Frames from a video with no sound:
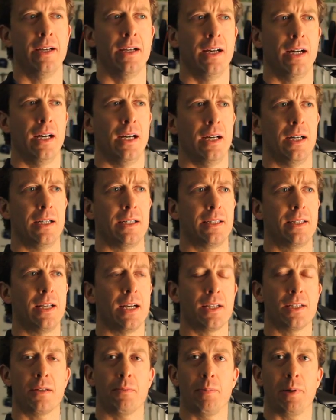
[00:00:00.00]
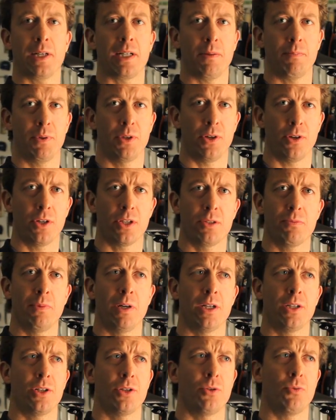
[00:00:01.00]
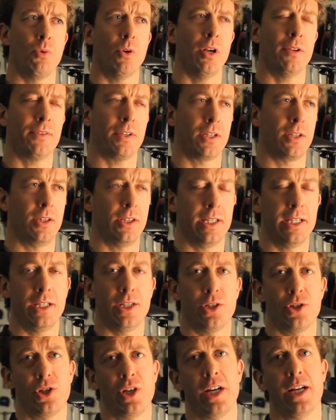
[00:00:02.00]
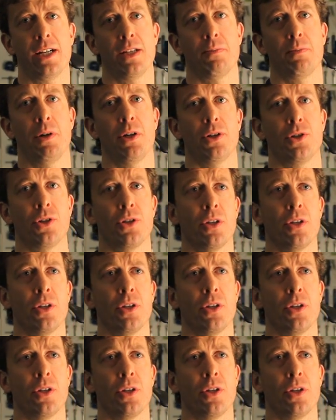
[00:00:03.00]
It doesn't pick up dirt as much. You won't have to clean the chain as much.